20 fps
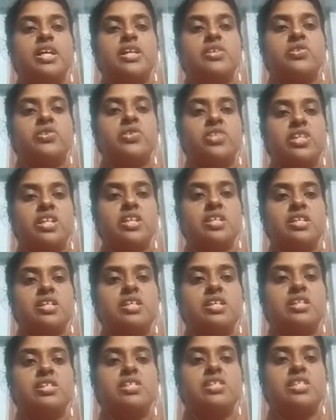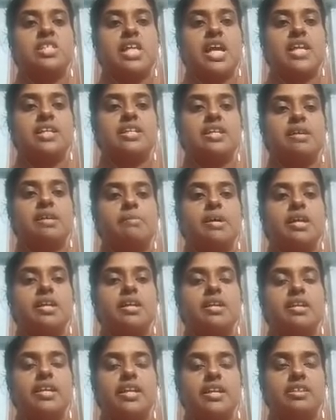String start comma
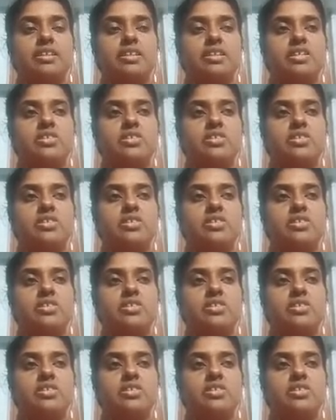length.